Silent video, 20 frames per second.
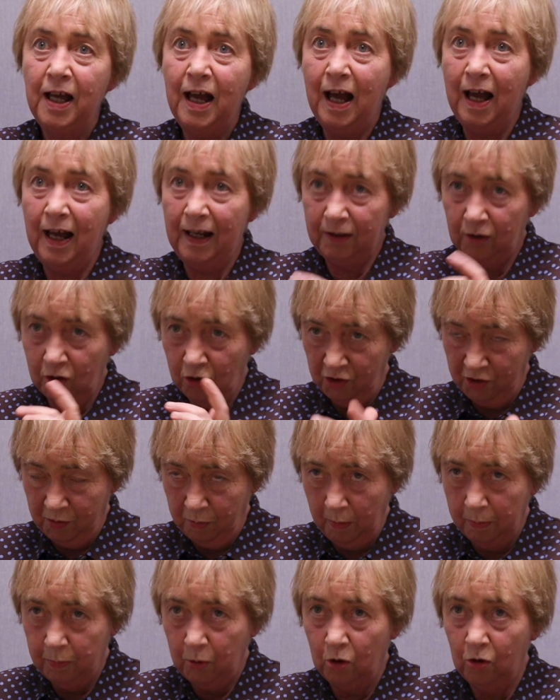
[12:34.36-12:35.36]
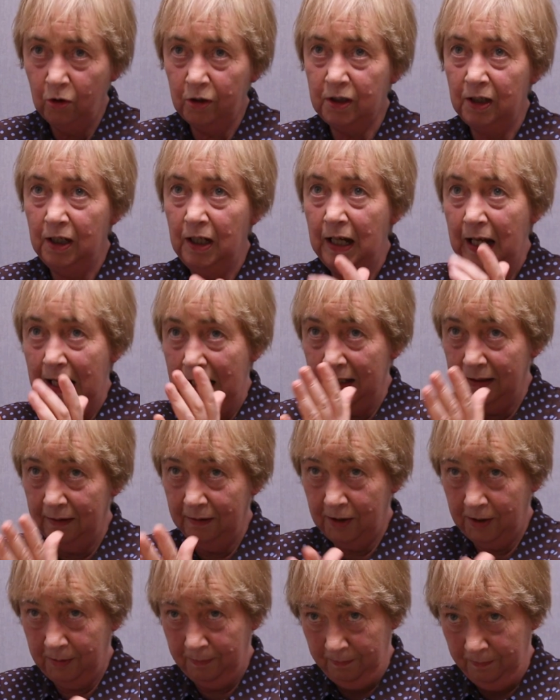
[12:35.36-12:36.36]
and customer portal
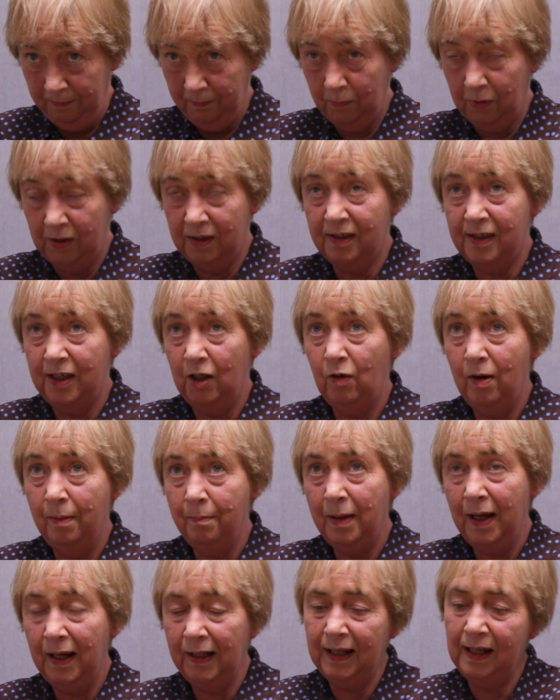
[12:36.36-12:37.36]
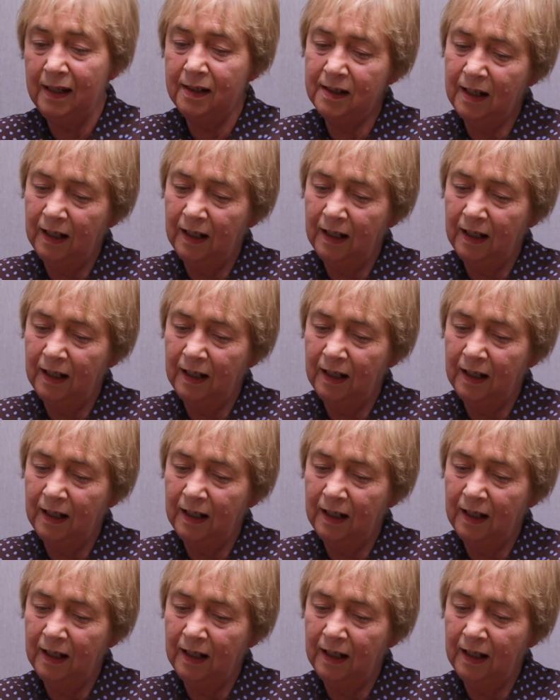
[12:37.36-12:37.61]
and with the CRM backend,